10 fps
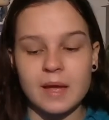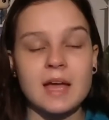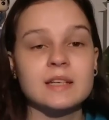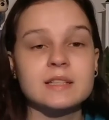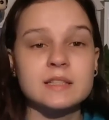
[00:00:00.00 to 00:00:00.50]

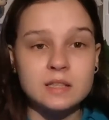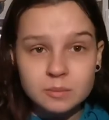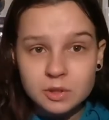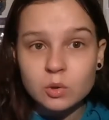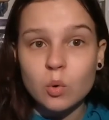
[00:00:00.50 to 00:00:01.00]
and
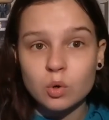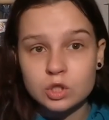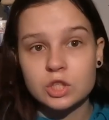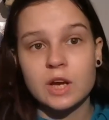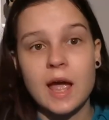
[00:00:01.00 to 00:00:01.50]
Cinnamon
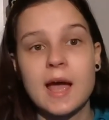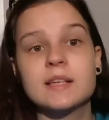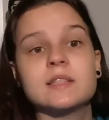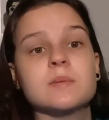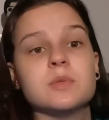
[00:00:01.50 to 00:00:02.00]
also
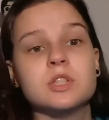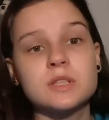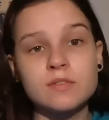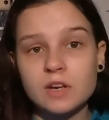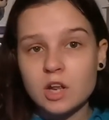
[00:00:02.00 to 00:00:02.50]
has a
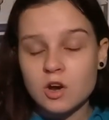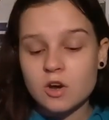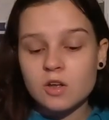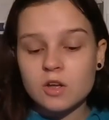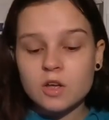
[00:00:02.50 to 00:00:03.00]
music video,